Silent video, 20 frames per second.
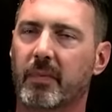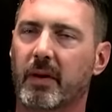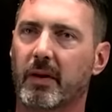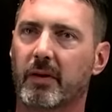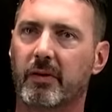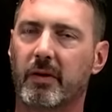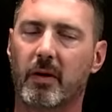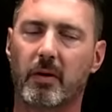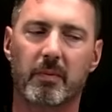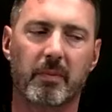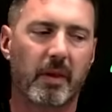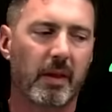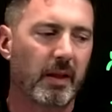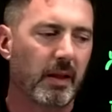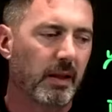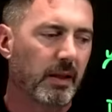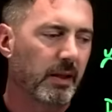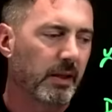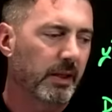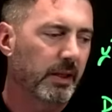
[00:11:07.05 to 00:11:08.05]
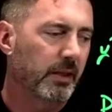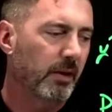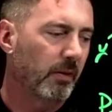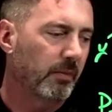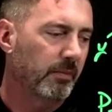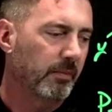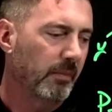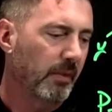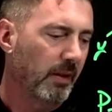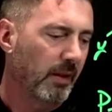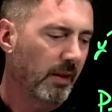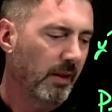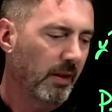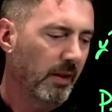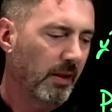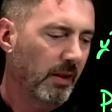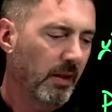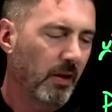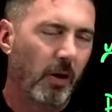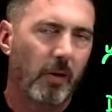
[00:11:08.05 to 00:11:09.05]
So, you know,
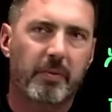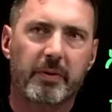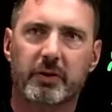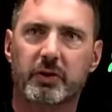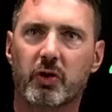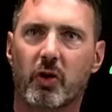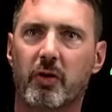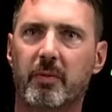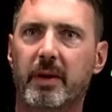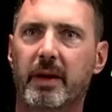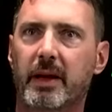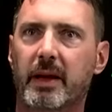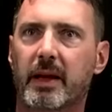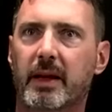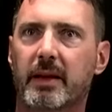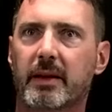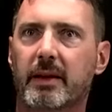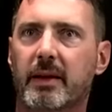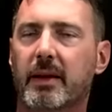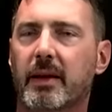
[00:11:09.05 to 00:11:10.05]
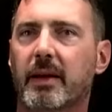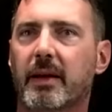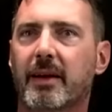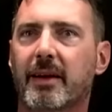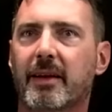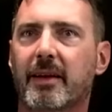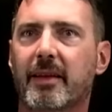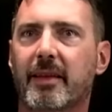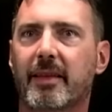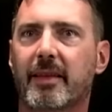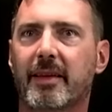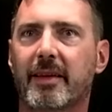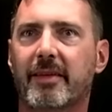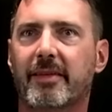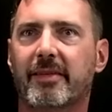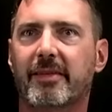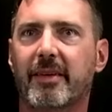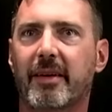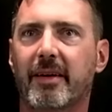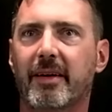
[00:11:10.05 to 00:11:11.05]
hope you'll join me in
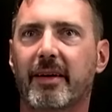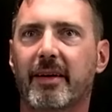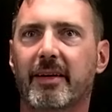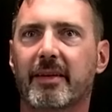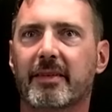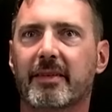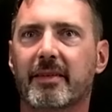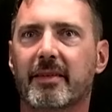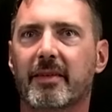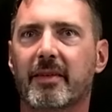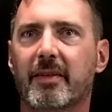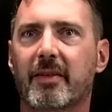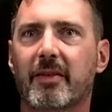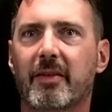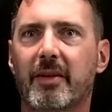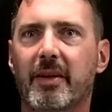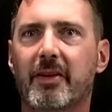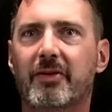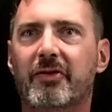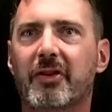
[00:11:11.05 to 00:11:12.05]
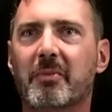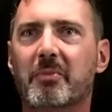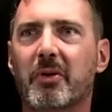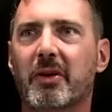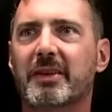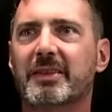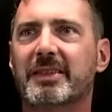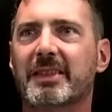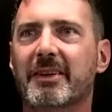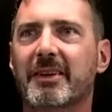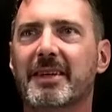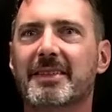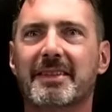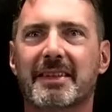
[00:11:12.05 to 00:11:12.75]
this interesting book series.